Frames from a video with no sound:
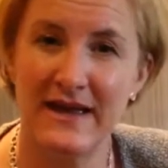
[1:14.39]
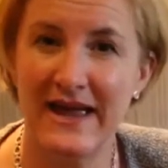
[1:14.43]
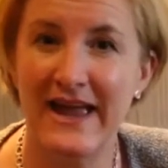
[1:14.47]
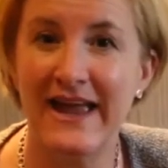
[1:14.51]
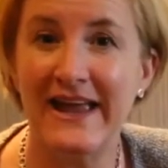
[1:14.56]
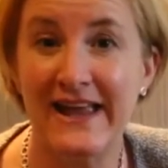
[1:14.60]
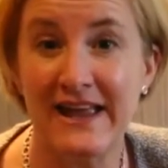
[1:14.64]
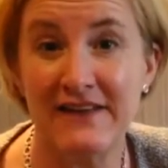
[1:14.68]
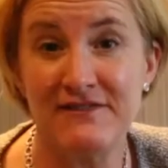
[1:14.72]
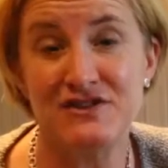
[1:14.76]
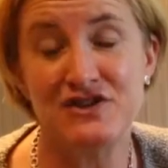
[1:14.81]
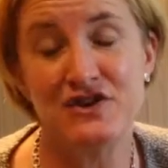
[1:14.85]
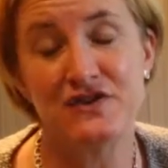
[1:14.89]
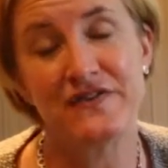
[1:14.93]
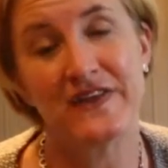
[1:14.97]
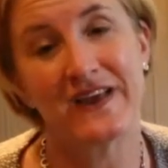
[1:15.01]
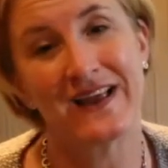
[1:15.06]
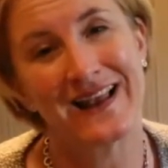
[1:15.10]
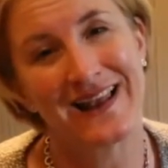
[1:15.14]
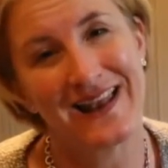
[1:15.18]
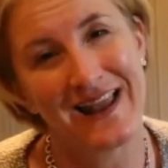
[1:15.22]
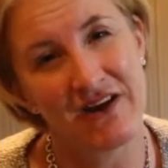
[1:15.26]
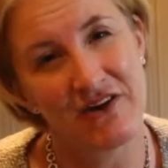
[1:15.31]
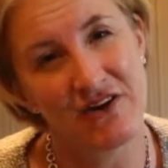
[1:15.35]
It gives you
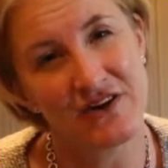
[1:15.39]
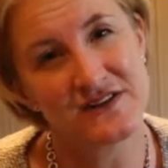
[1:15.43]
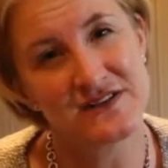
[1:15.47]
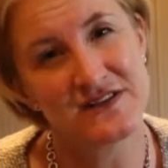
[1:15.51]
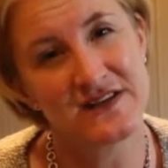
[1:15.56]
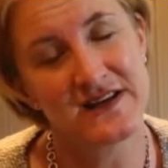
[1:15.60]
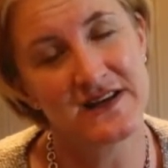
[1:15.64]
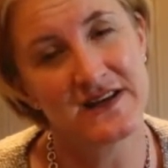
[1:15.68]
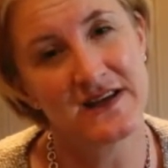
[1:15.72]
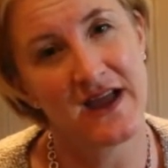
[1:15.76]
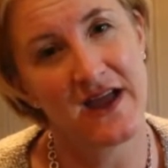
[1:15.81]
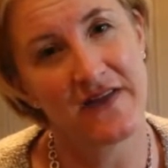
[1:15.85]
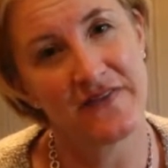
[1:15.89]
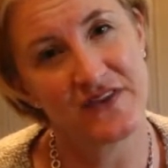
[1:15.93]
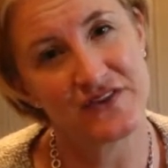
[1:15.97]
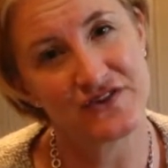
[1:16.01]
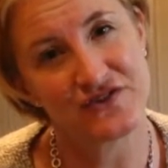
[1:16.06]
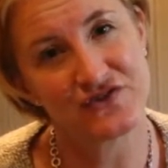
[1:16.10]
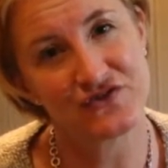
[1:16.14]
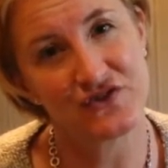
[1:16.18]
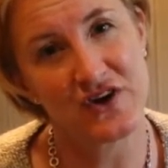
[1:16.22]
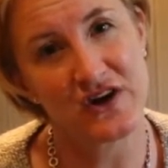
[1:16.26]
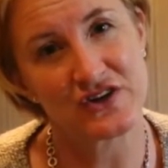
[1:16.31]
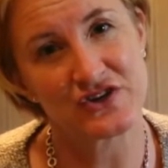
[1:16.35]
the clarity and the
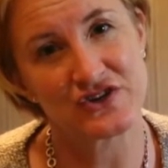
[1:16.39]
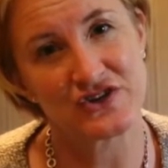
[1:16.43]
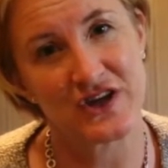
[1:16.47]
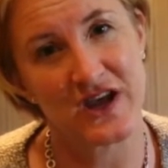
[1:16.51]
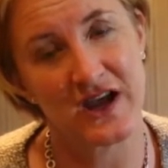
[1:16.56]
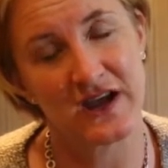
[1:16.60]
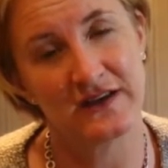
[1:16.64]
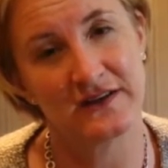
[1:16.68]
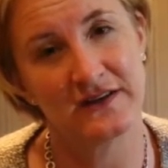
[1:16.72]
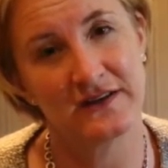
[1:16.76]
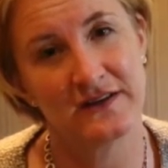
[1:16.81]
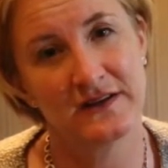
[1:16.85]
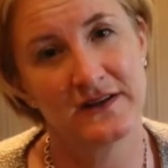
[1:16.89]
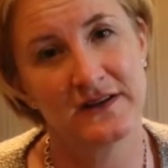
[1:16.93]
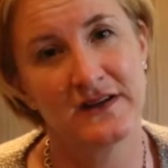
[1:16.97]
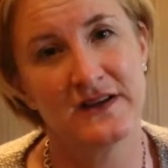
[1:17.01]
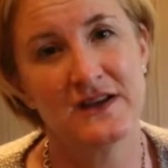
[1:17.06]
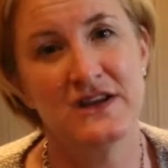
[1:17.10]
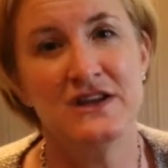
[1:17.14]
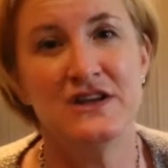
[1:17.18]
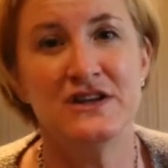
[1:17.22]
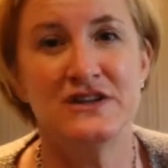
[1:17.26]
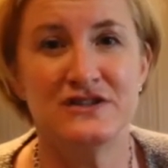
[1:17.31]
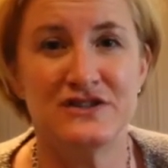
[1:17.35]
structure
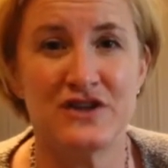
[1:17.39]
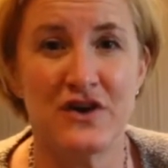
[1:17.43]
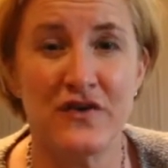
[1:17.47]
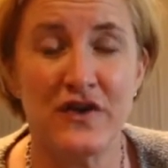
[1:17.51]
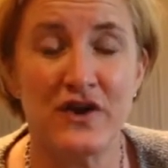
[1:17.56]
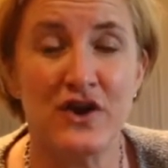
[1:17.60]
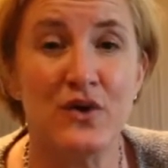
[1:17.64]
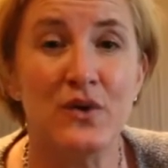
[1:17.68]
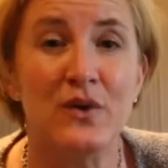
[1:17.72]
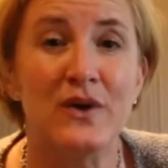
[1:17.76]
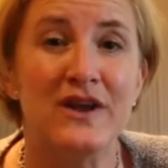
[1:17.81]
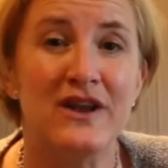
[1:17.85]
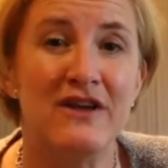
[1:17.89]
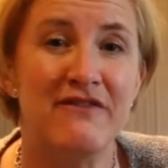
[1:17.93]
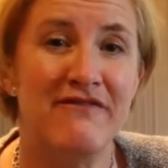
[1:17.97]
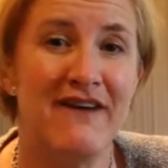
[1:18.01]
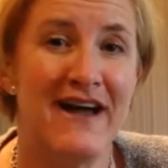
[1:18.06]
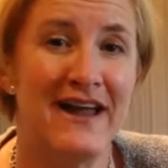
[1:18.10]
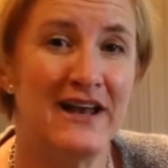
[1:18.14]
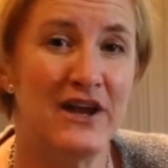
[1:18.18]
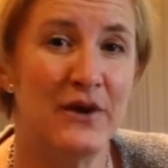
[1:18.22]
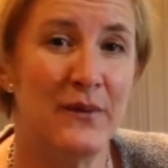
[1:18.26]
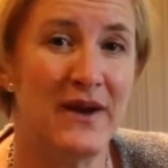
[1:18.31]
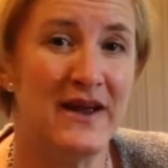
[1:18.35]
so that you can
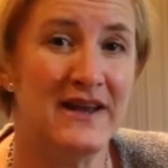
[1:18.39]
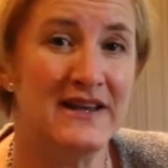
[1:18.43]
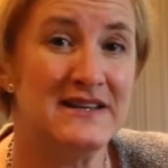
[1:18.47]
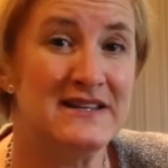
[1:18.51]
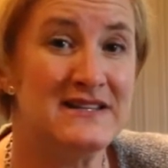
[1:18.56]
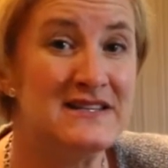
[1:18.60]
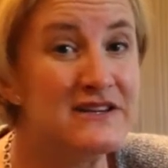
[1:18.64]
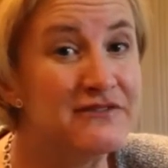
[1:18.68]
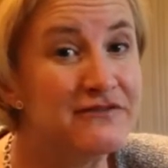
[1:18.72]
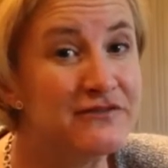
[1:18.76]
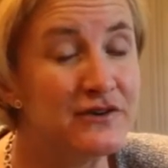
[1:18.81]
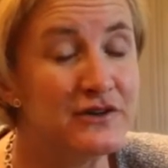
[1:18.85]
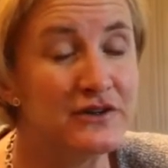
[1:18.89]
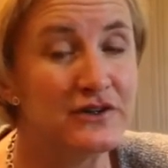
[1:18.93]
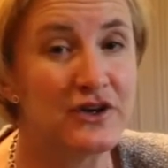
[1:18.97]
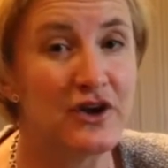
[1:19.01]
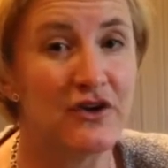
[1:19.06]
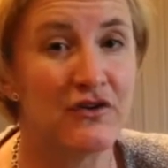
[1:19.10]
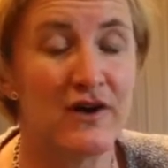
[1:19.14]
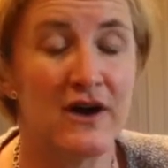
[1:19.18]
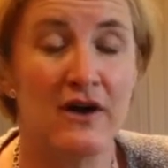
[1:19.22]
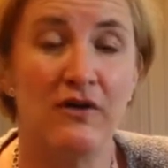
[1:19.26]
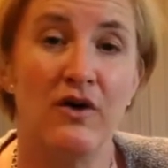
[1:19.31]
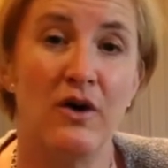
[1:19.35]
evaluate different
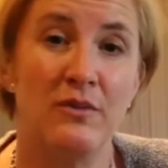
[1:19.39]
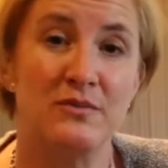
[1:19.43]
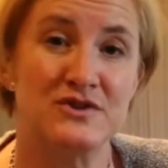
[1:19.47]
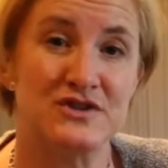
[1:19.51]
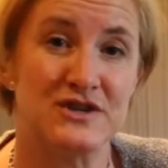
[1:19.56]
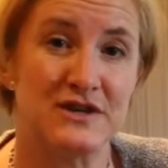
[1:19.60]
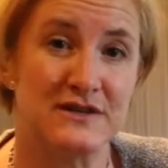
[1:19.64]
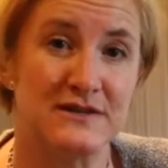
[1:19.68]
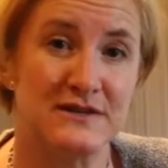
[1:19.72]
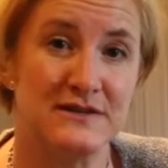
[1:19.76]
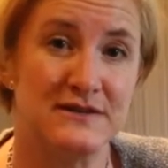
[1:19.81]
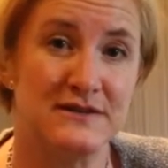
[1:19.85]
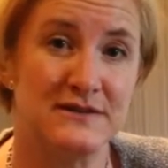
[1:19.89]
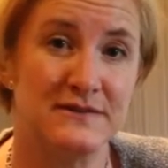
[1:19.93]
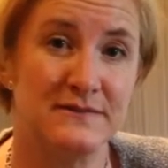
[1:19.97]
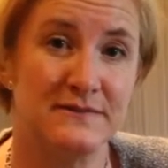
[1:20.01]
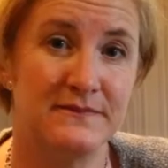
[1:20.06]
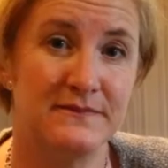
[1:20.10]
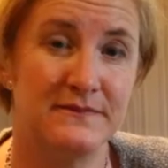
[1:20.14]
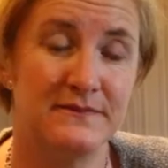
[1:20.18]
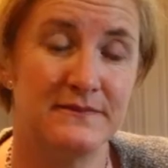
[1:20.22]
career options.